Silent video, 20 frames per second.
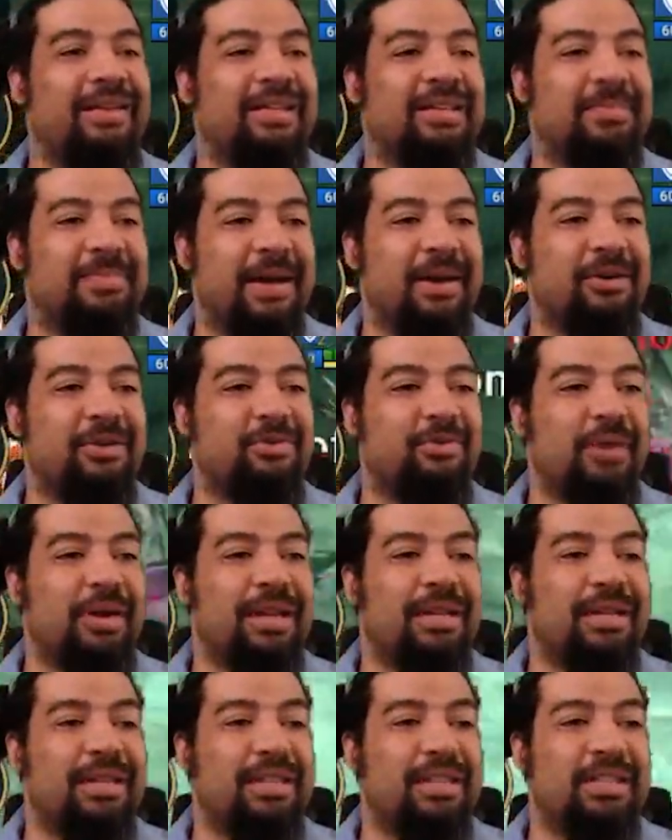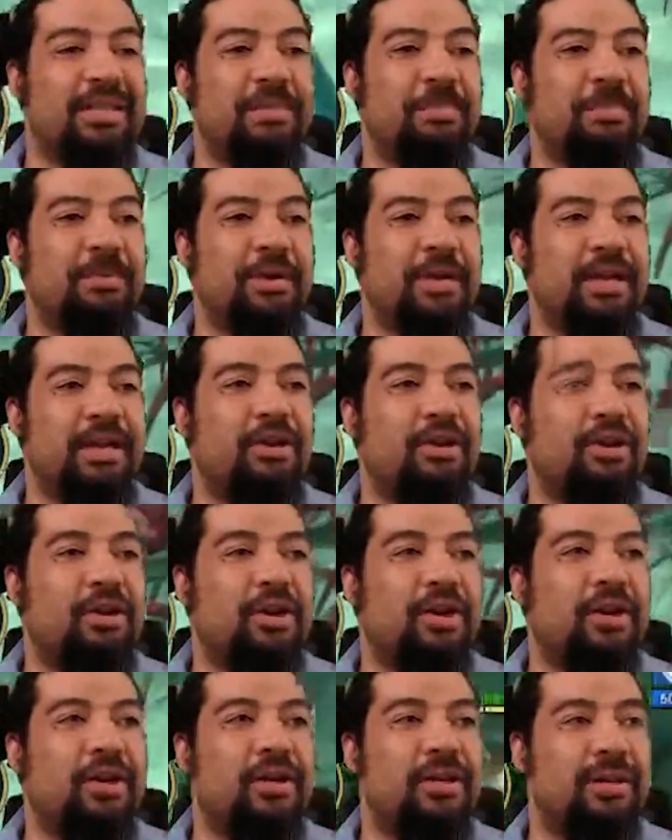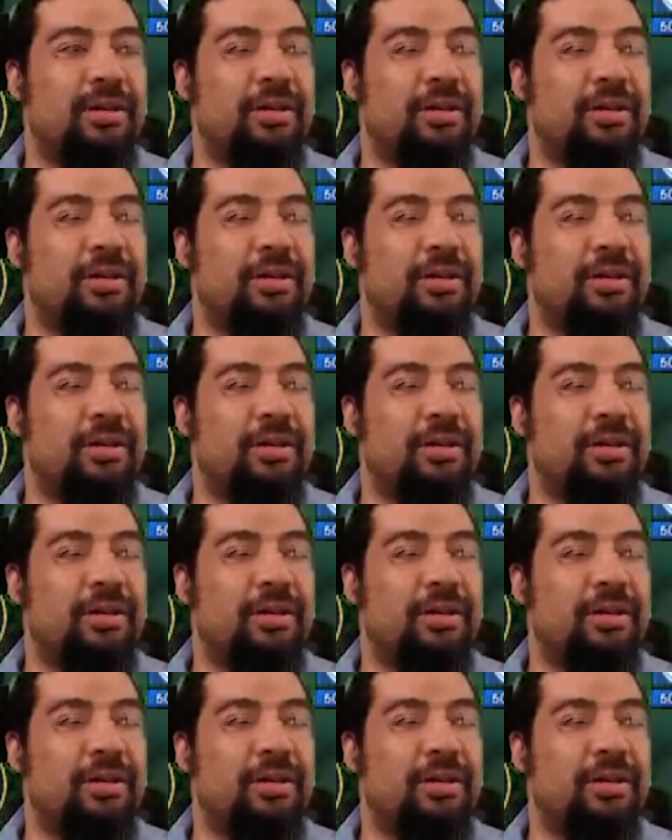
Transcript: Spider 20. This is a pretty good